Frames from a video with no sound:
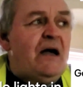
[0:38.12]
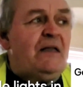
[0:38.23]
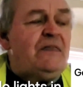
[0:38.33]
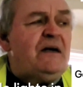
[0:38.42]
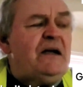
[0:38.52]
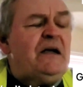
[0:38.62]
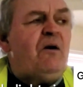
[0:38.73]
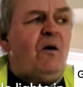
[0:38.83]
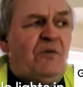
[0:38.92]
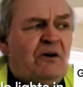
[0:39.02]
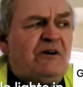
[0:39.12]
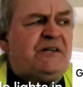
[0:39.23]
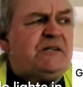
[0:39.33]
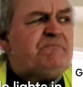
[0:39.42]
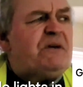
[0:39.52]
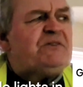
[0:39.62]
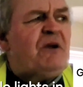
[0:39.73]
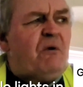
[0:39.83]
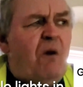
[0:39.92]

that the authorities must